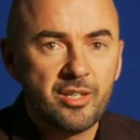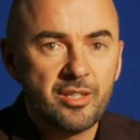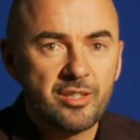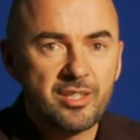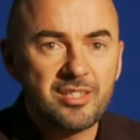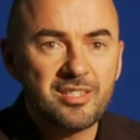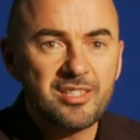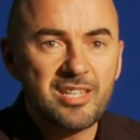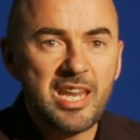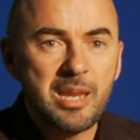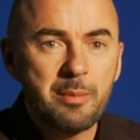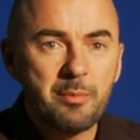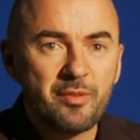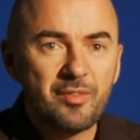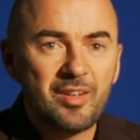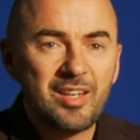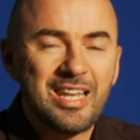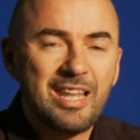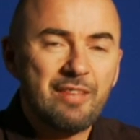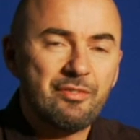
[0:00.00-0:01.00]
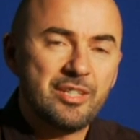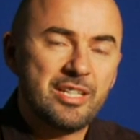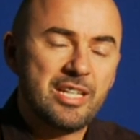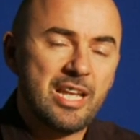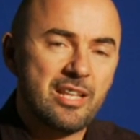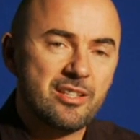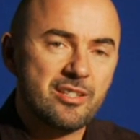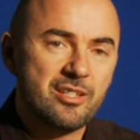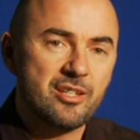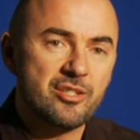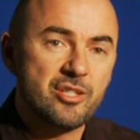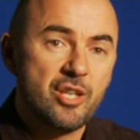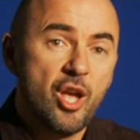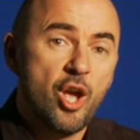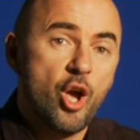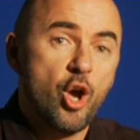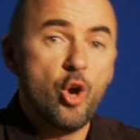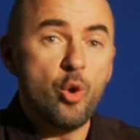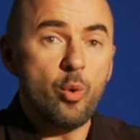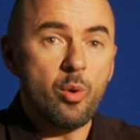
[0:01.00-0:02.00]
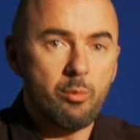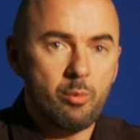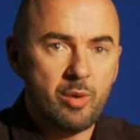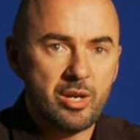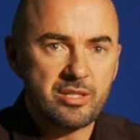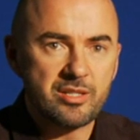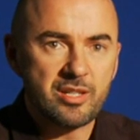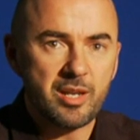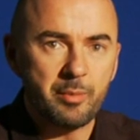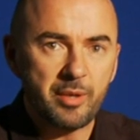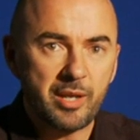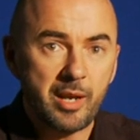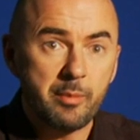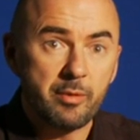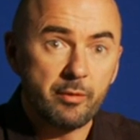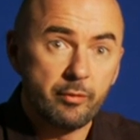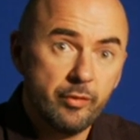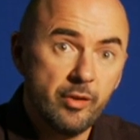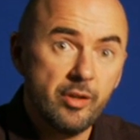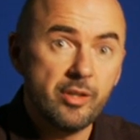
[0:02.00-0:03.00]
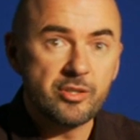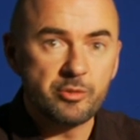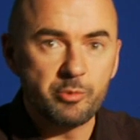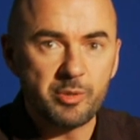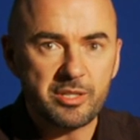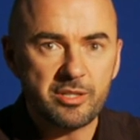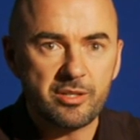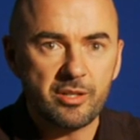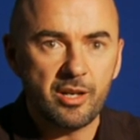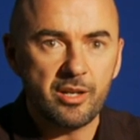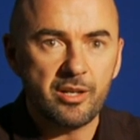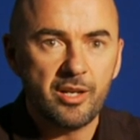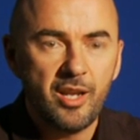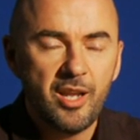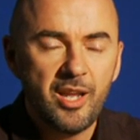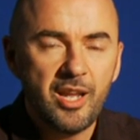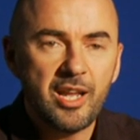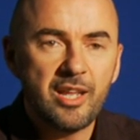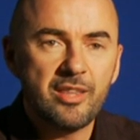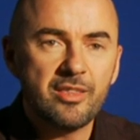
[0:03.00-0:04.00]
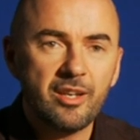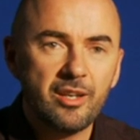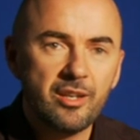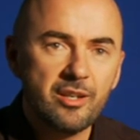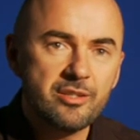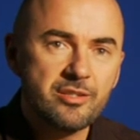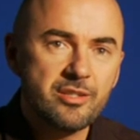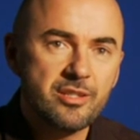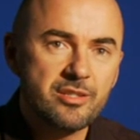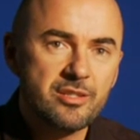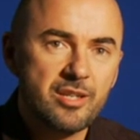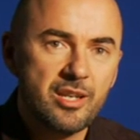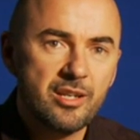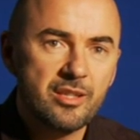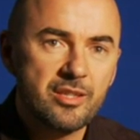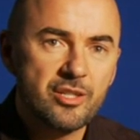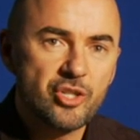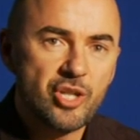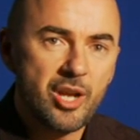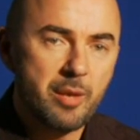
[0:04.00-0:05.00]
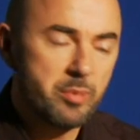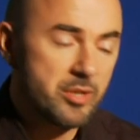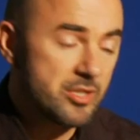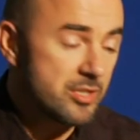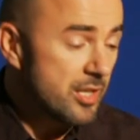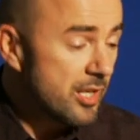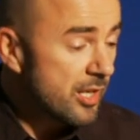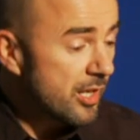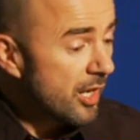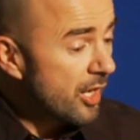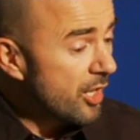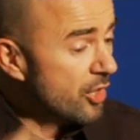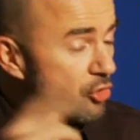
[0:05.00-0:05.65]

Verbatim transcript: this team of 11 Cantoners who on Wednesday became the first Swiss side in the last 16 of the Champions League,